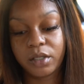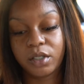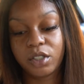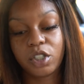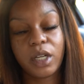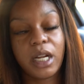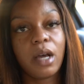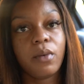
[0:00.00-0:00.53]

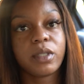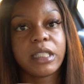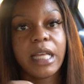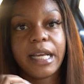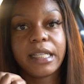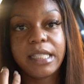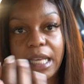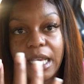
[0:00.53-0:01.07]
So that was
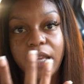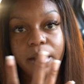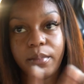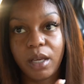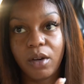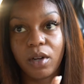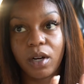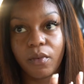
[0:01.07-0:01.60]
like team
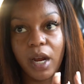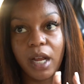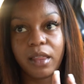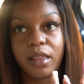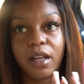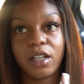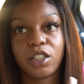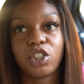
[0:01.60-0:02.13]
building right
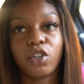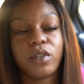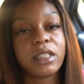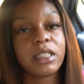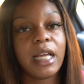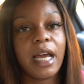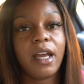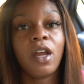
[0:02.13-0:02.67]
there. So it's
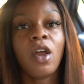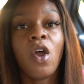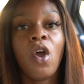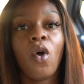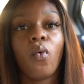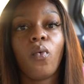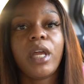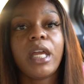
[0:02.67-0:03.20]
like,
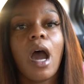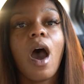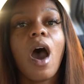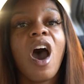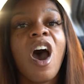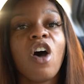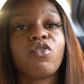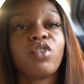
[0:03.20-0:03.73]
we
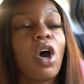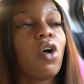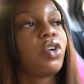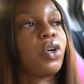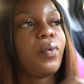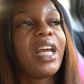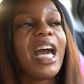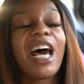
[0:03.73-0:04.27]
all know
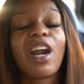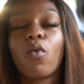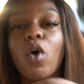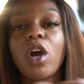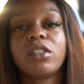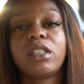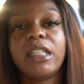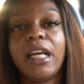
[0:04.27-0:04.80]
that we got to
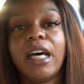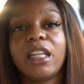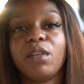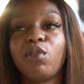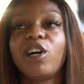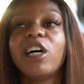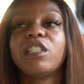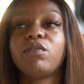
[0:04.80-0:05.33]
work together,
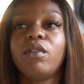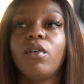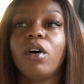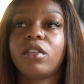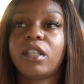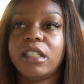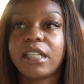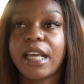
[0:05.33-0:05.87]
because we
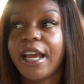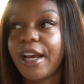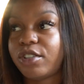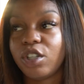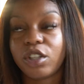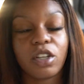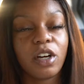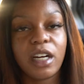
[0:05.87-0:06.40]
want these
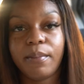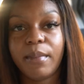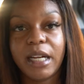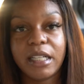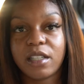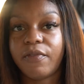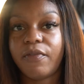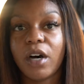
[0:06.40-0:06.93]
extra thirty
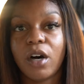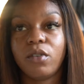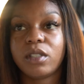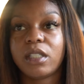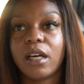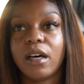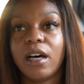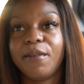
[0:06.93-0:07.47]
minutes of phone
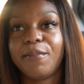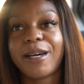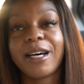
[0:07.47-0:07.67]
time.